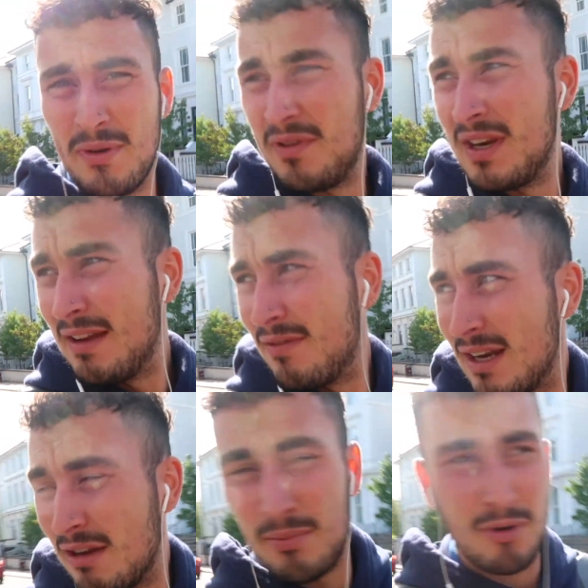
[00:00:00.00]
If you live
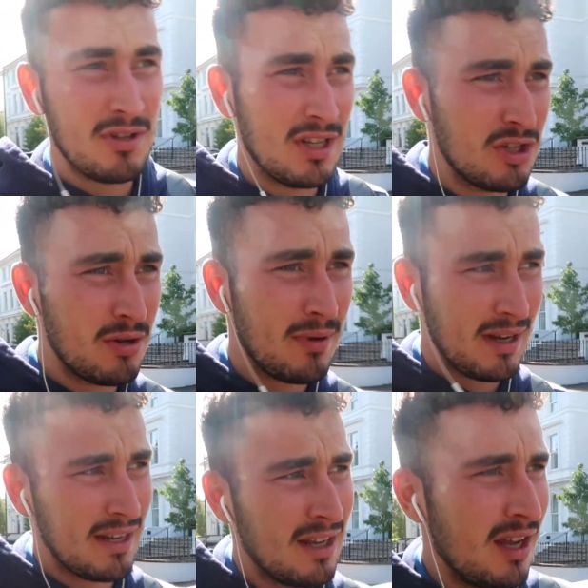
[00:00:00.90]
near a protein shop,
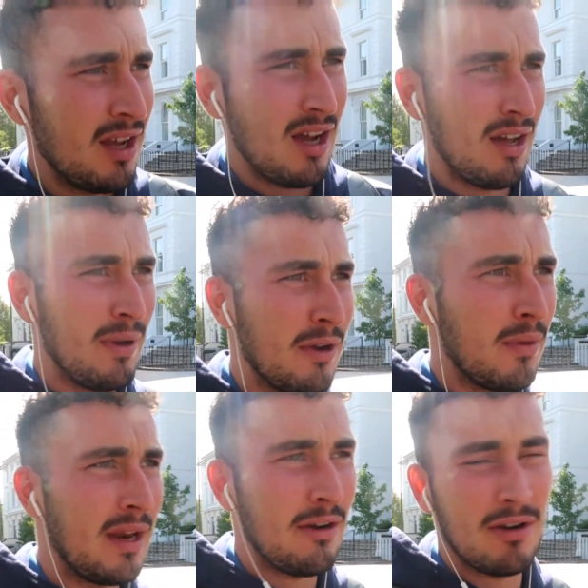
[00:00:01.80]
like we got
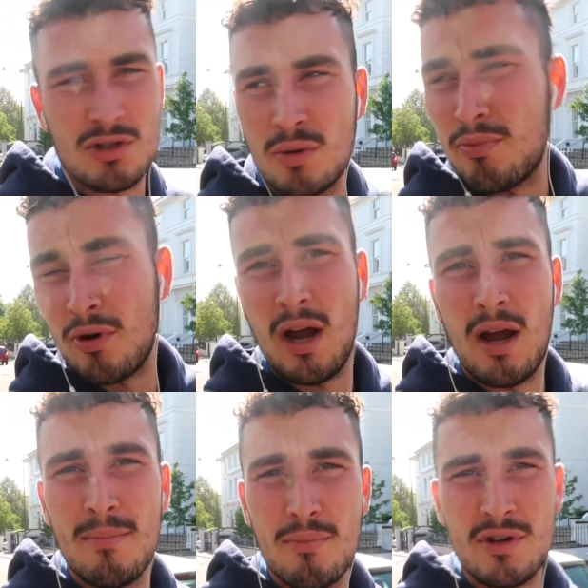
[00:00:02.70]
one near us called
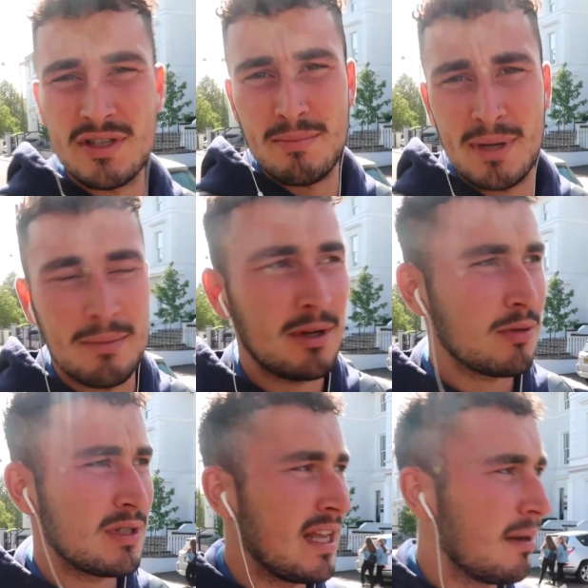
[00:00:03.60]
Protein Pick and Mix. We
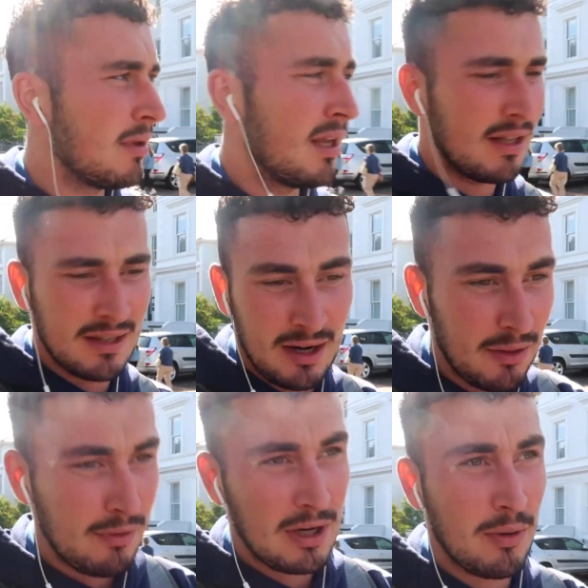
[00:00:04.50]
sell them. They're like
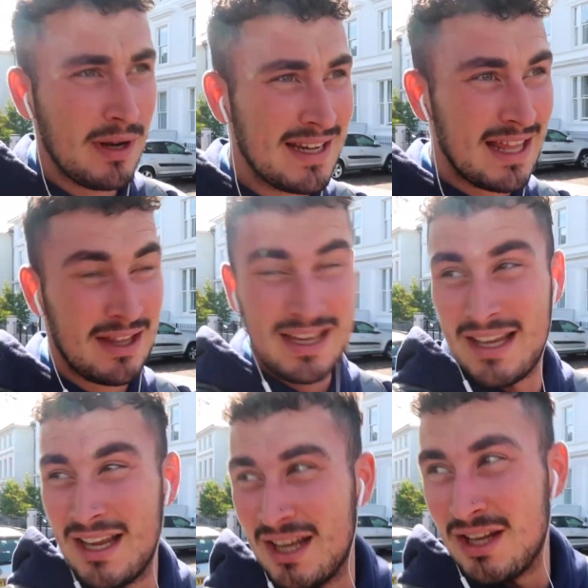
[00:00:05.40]
£3. Get the,
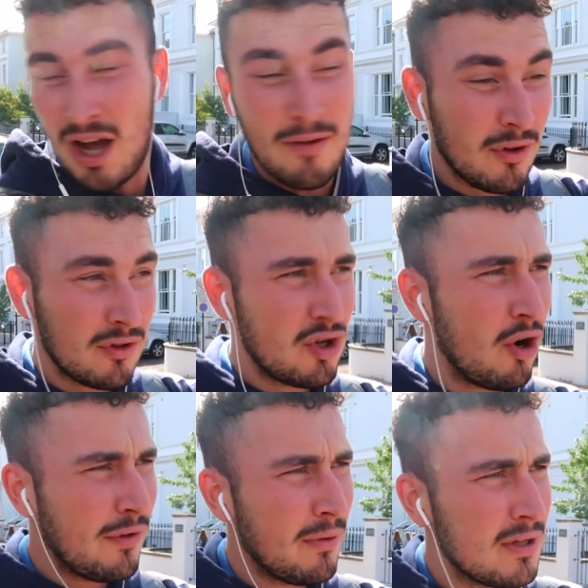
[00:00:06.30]
I've got
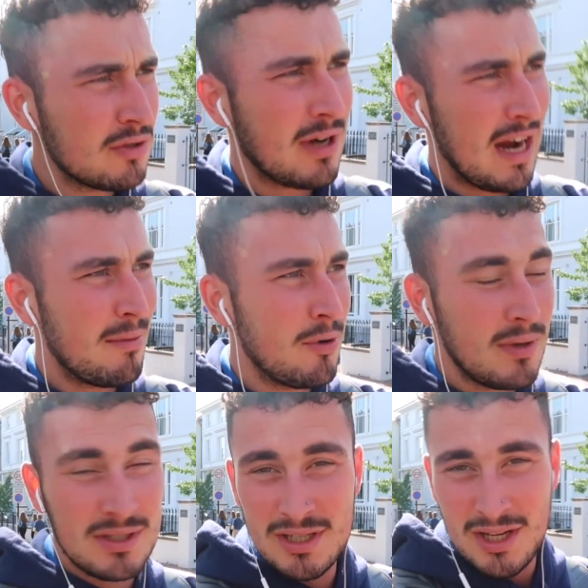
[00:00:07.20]
toffee ones or caramel
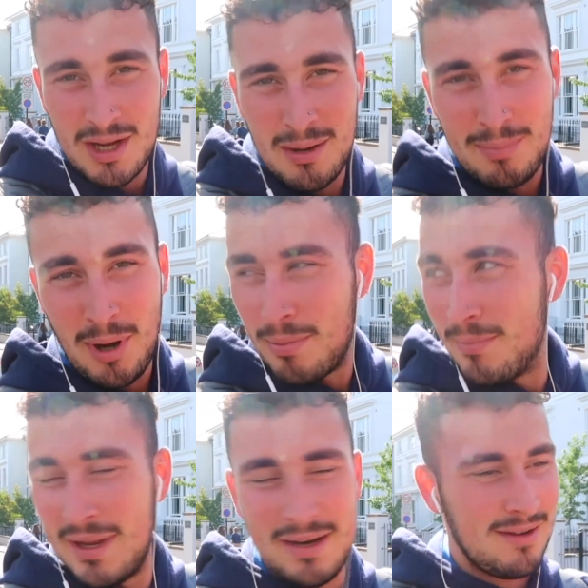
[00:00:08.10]
ones. Pop
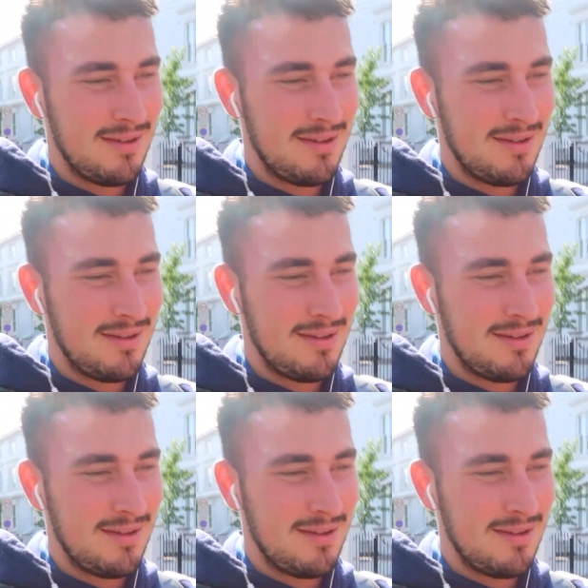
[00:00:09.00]
them in.